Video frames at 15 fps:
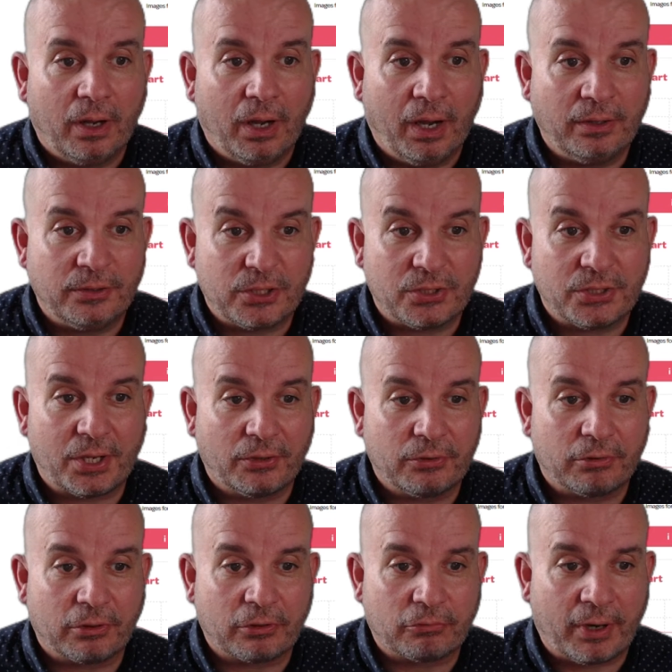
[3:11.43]
and just
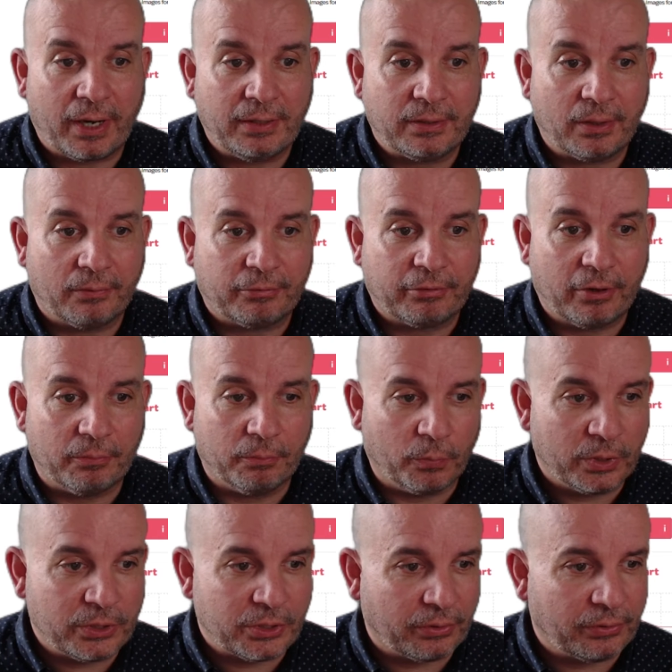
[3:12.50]
under £1,000 up front,
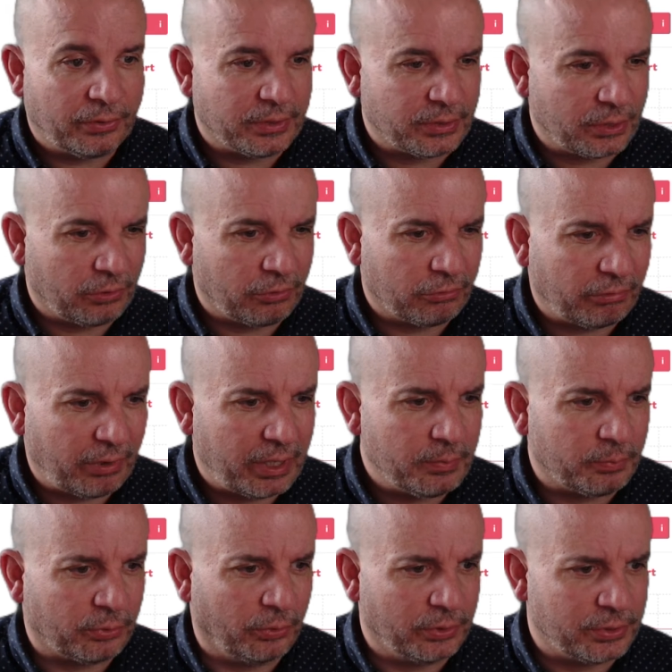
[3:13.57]
which I think is a
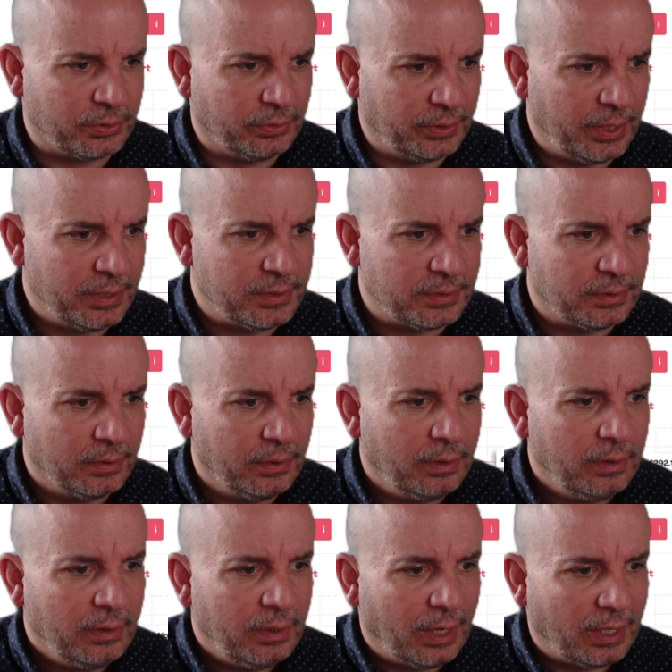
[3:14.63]
great price on this.
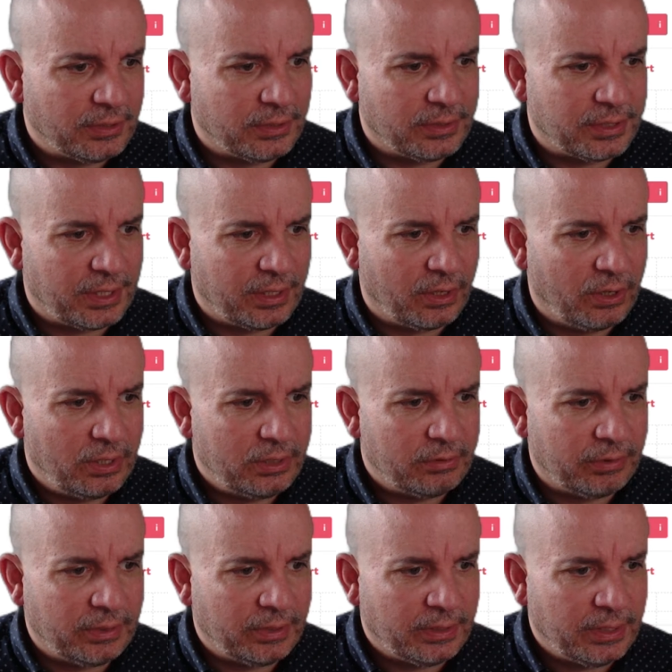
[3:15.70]
As you can see, earlier
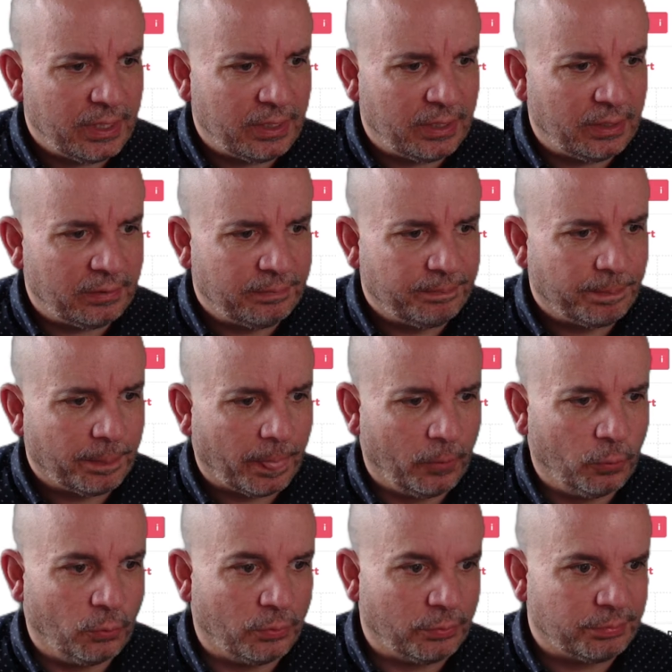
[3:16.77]
in the year,
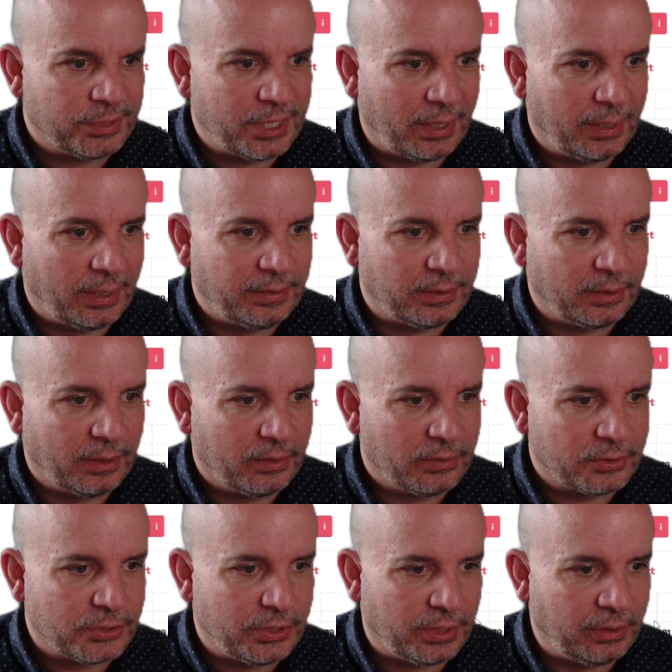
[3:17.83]
or tail end of
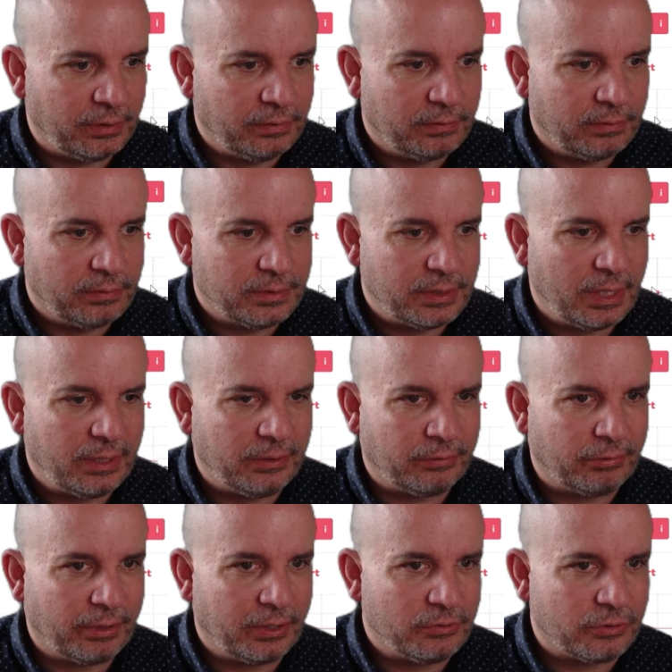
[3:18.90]
last year, it's nearly
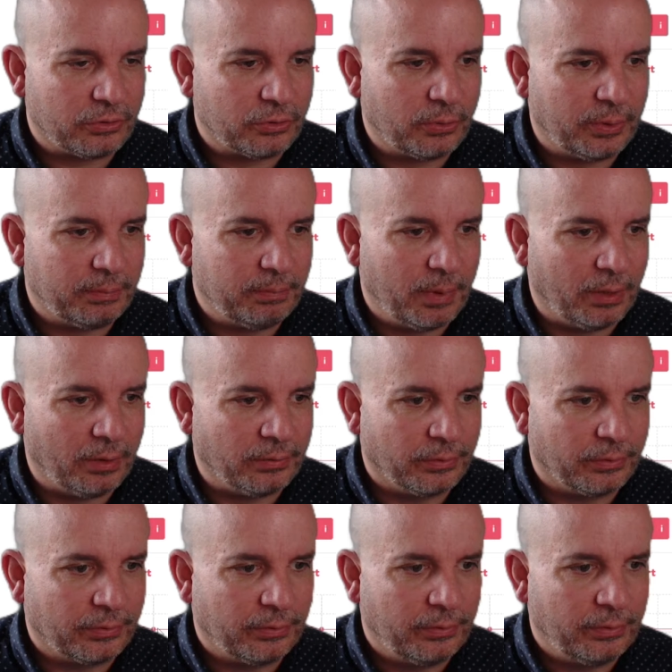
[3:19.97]
£300 a
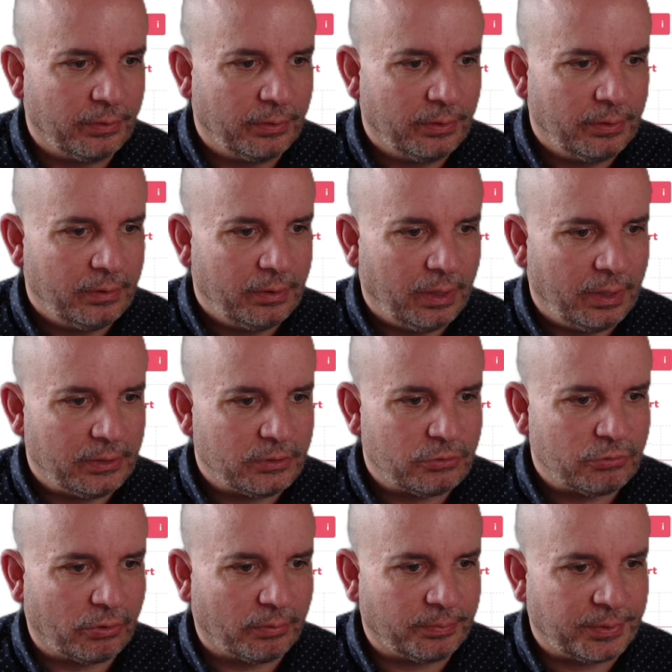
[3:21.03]
month, and it's
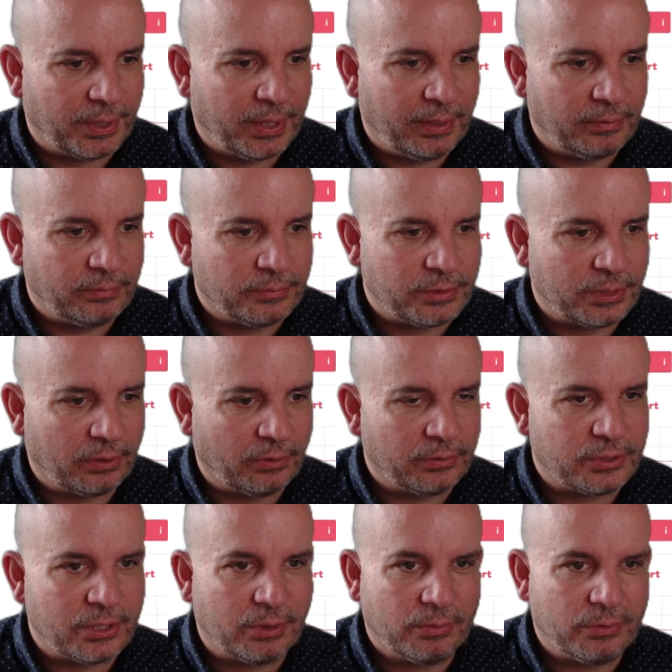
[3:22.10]
dropped down to like
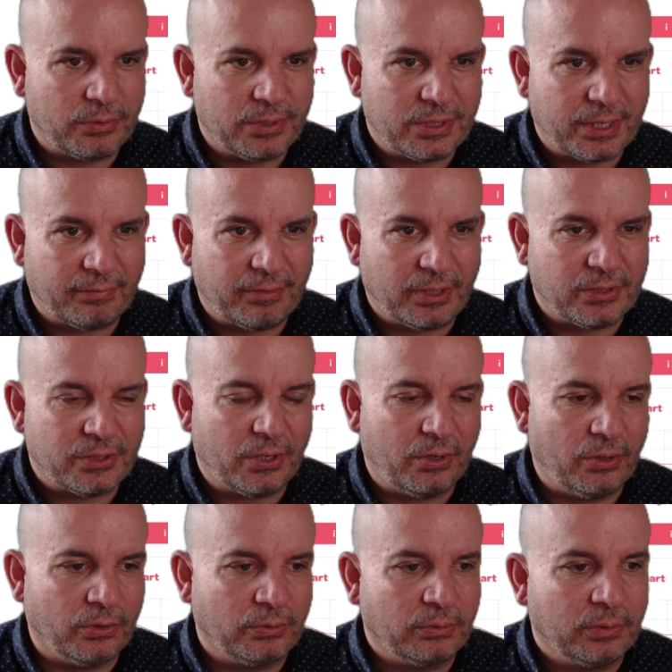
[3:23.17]

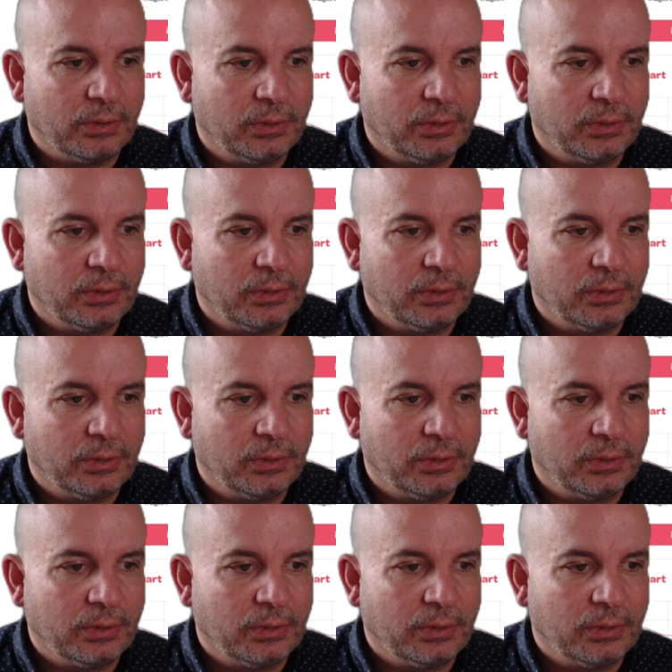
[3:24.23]
272.